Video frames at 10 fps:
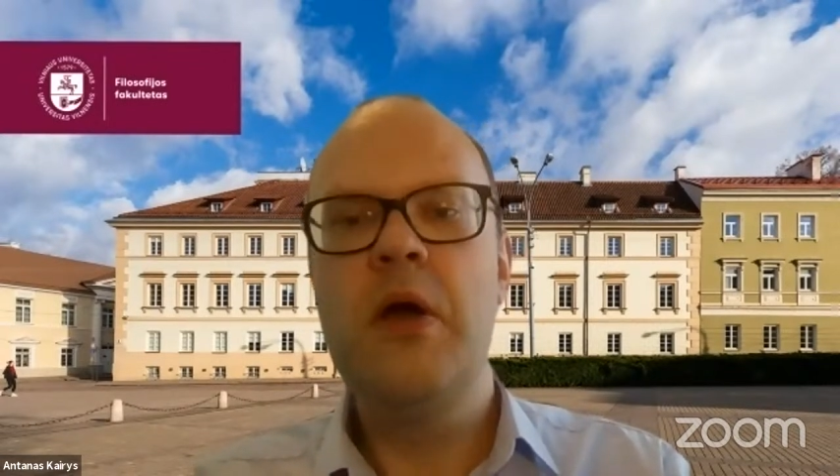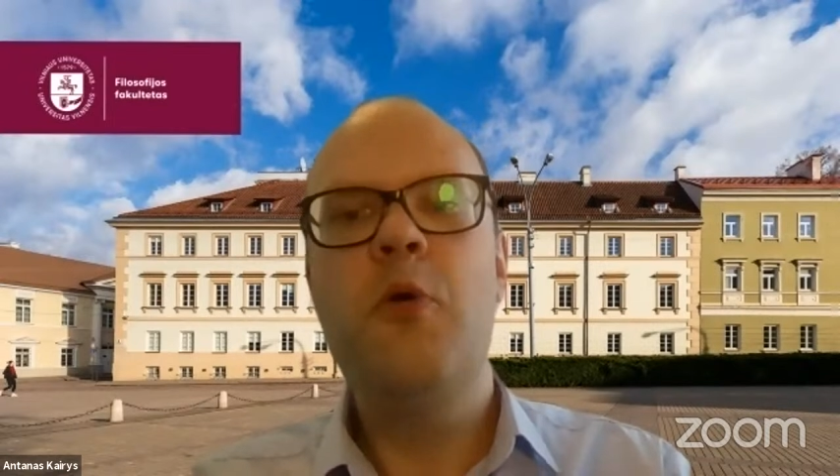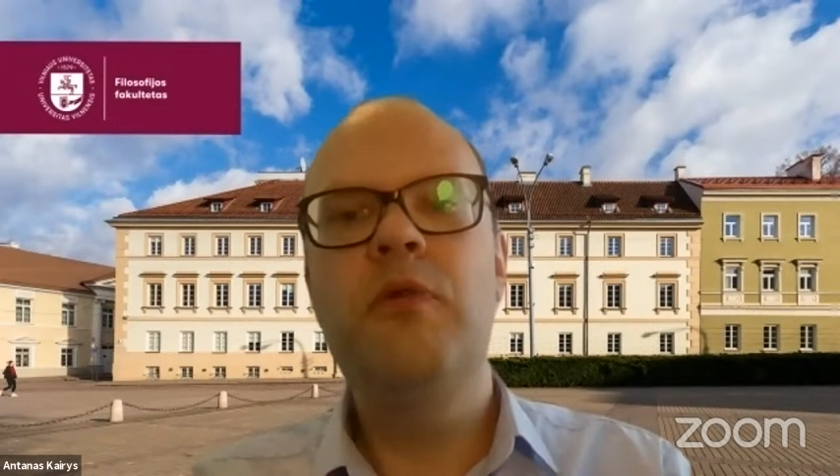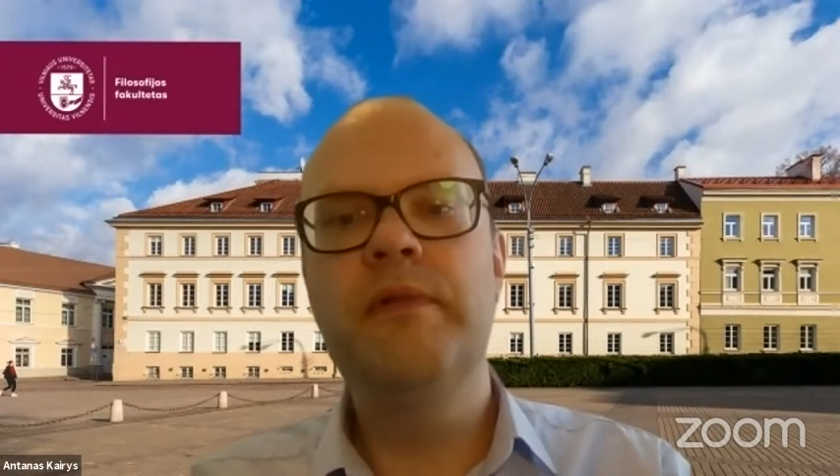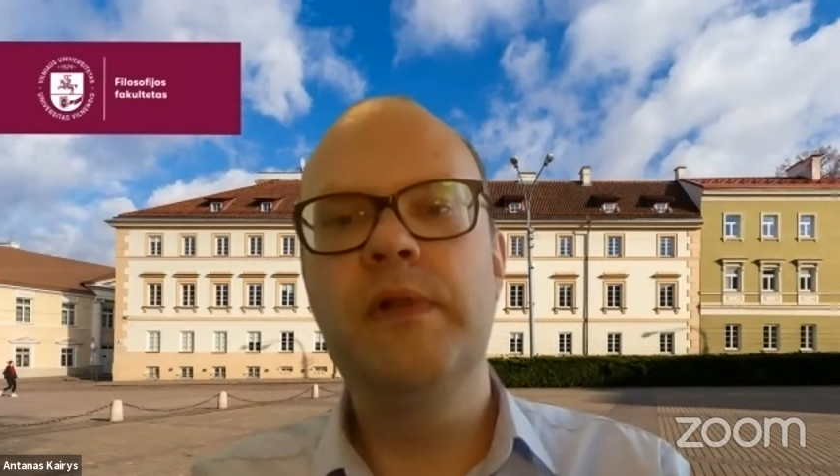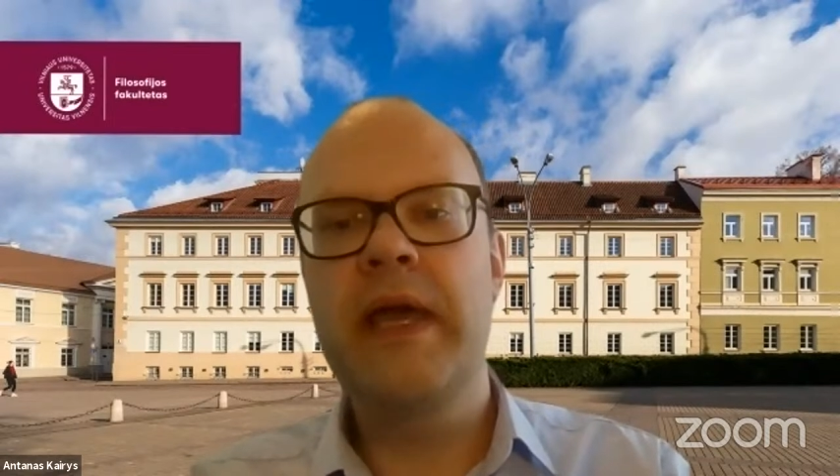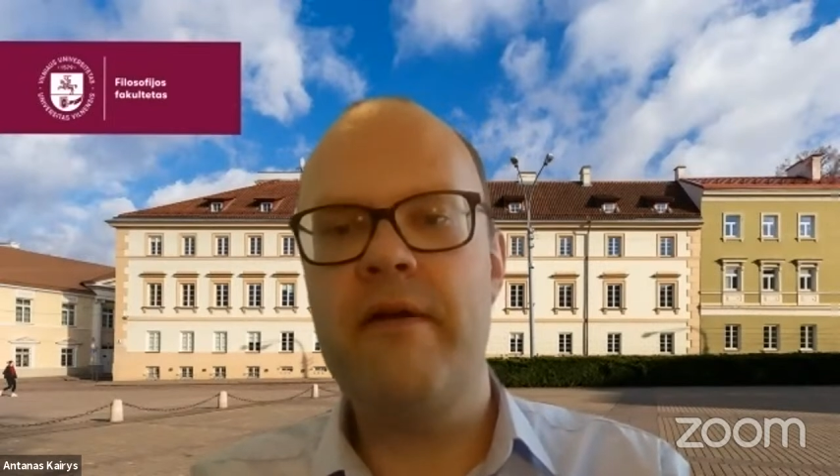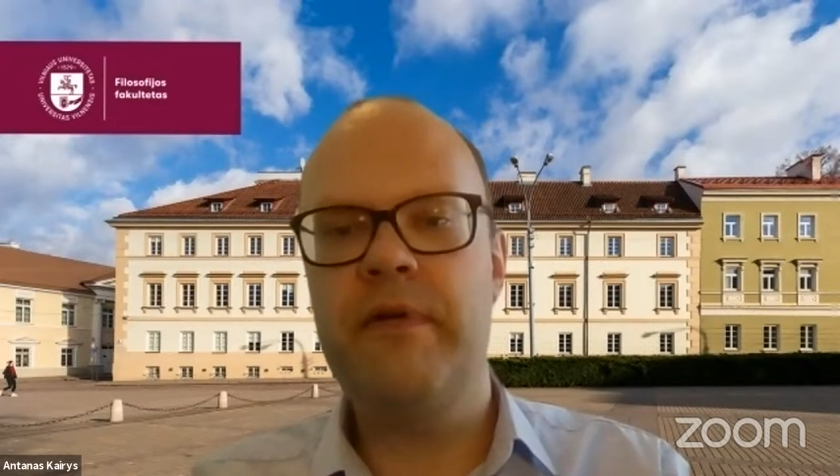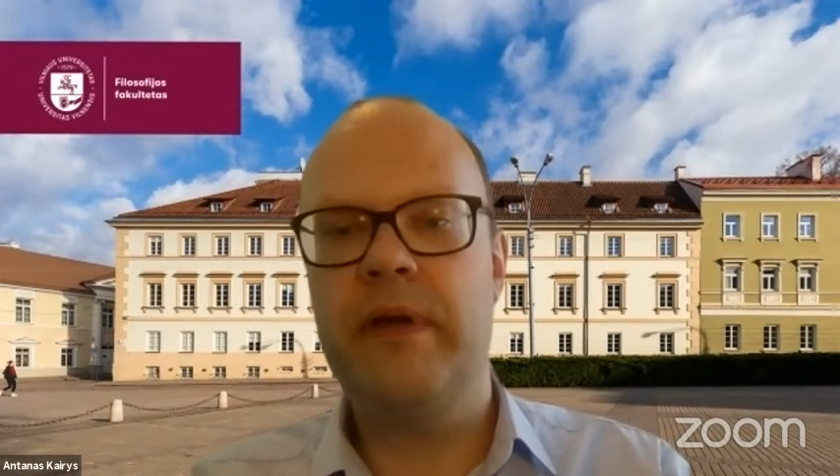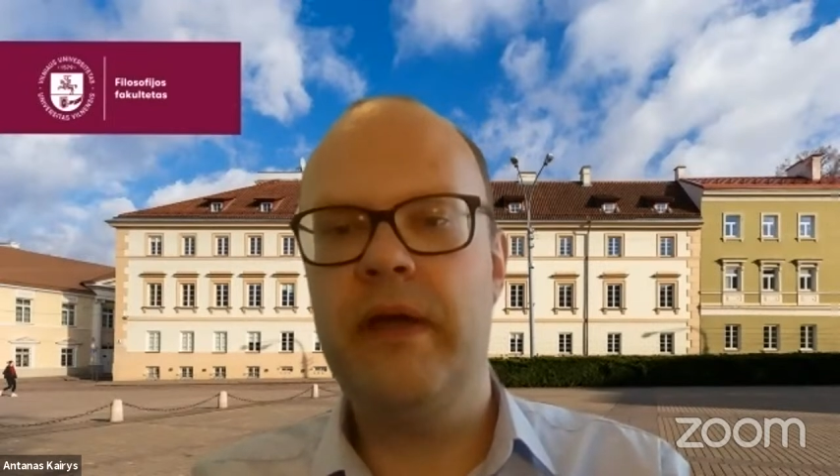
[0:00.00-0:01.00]
We will
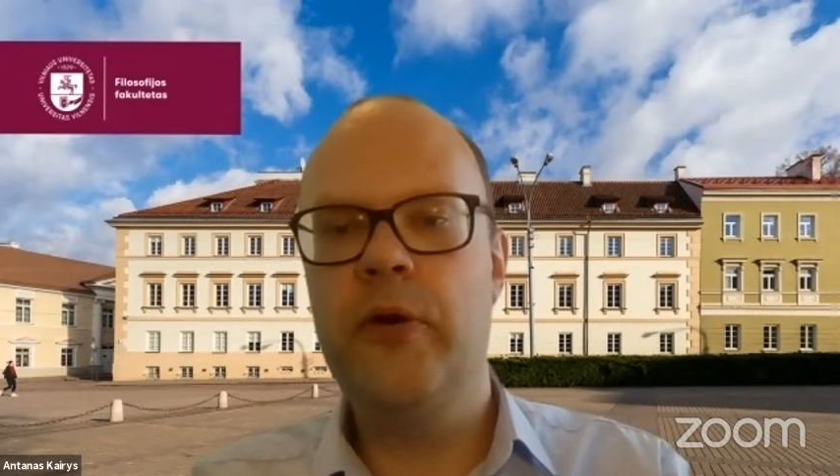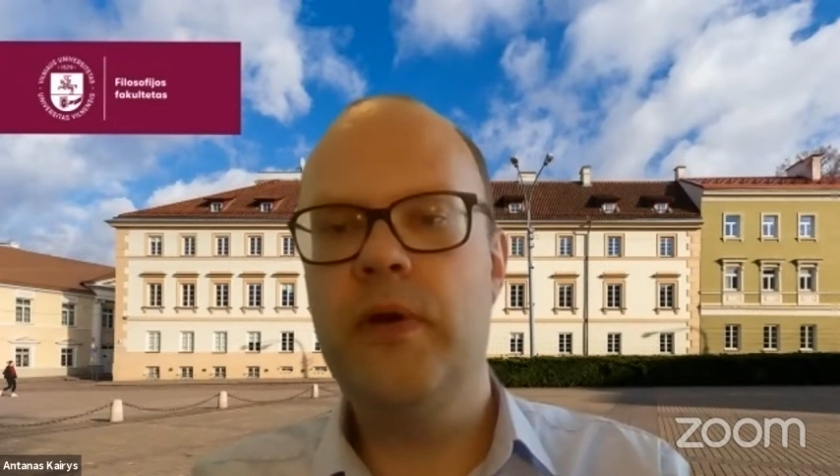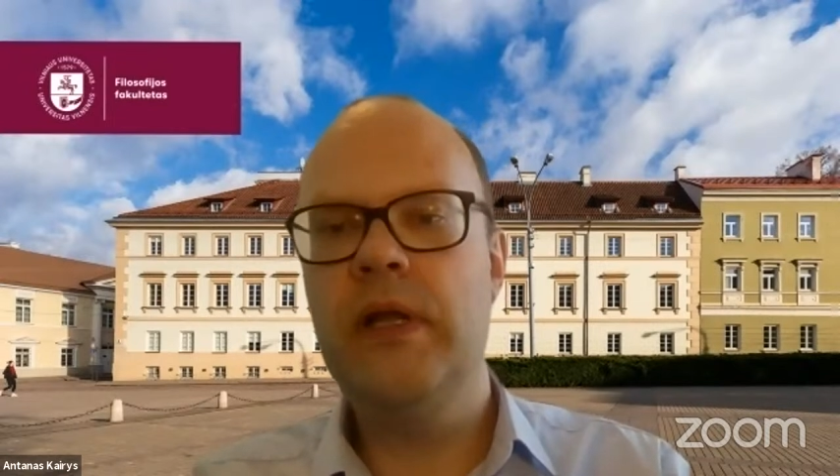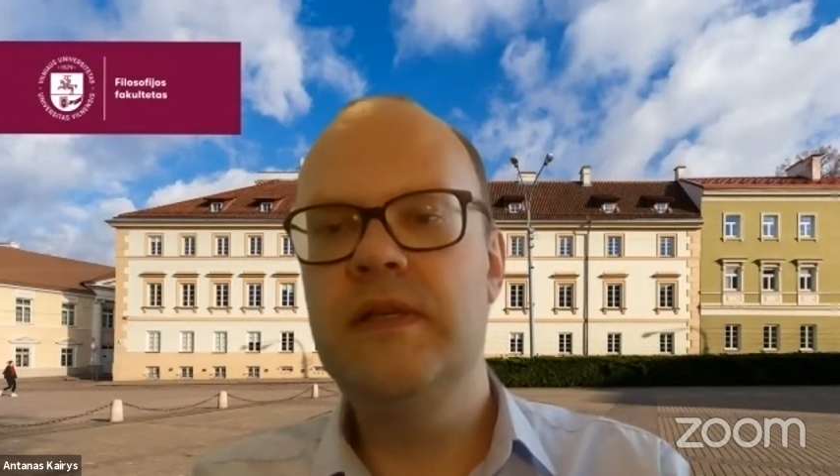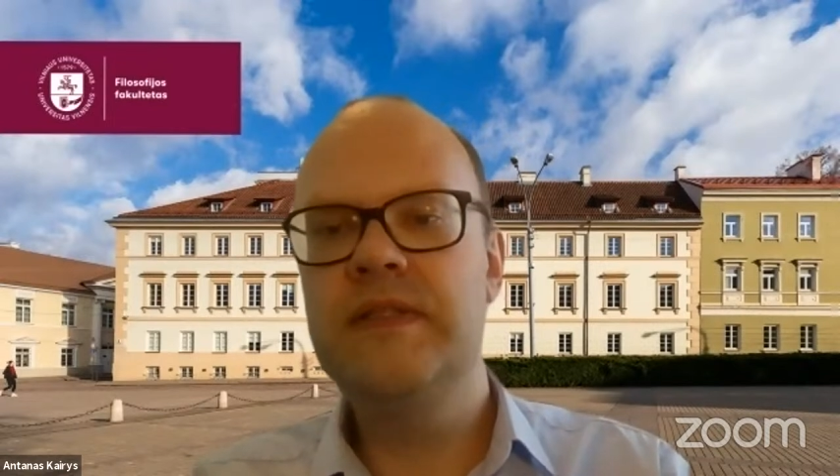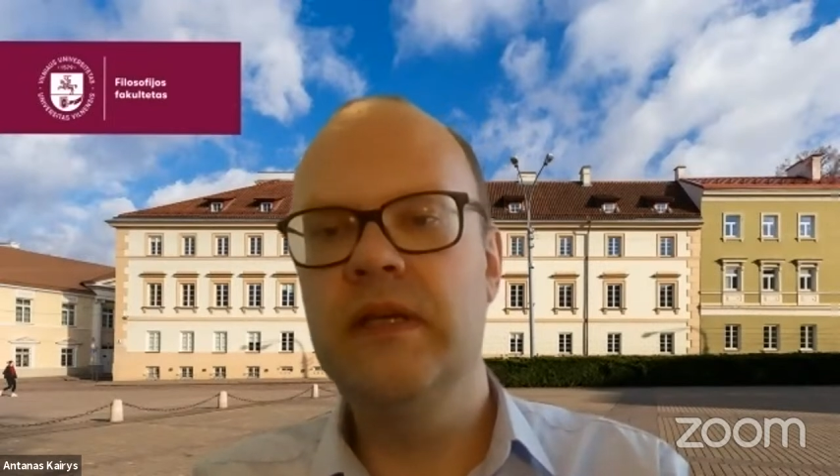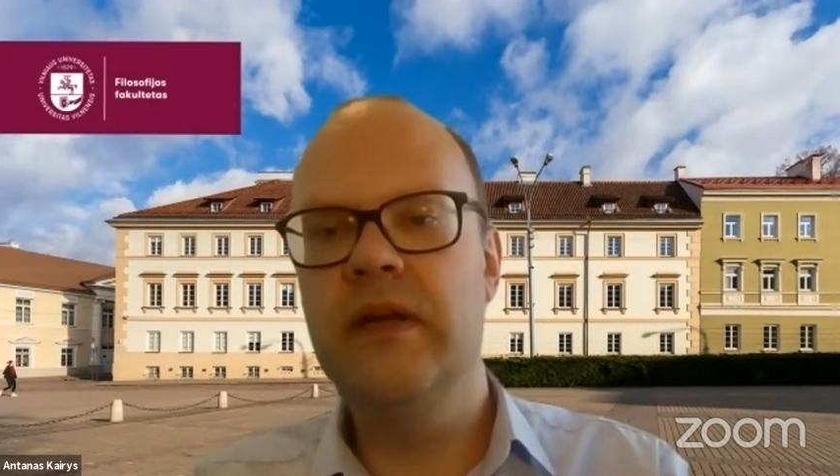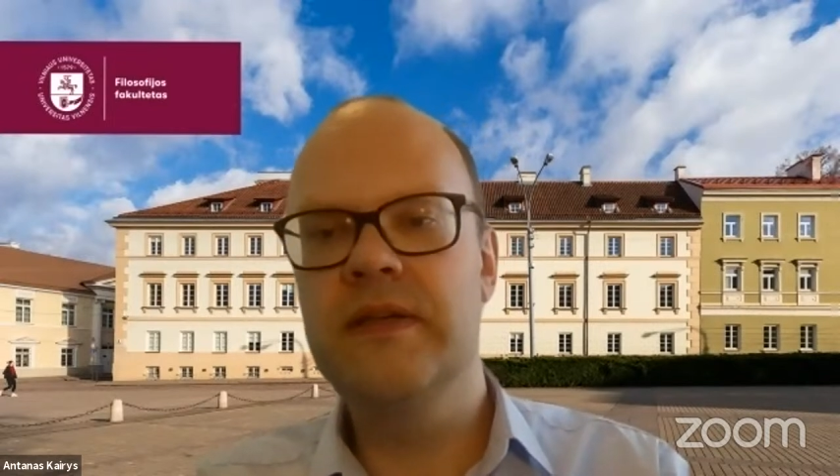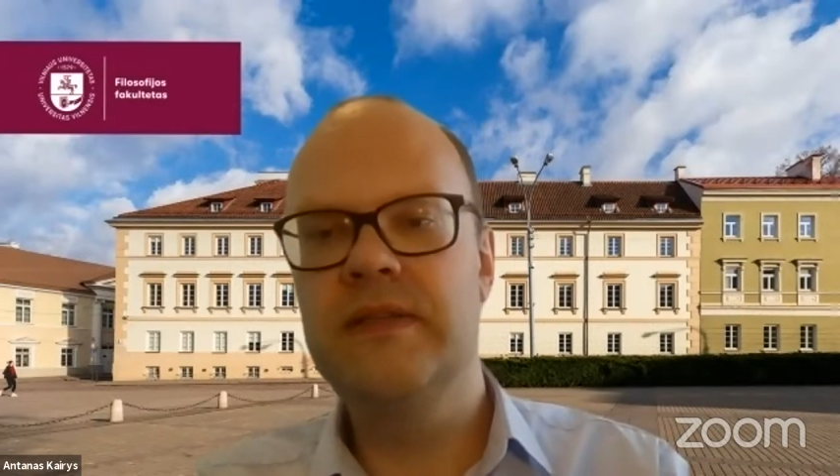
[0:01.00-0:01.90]
have a really serious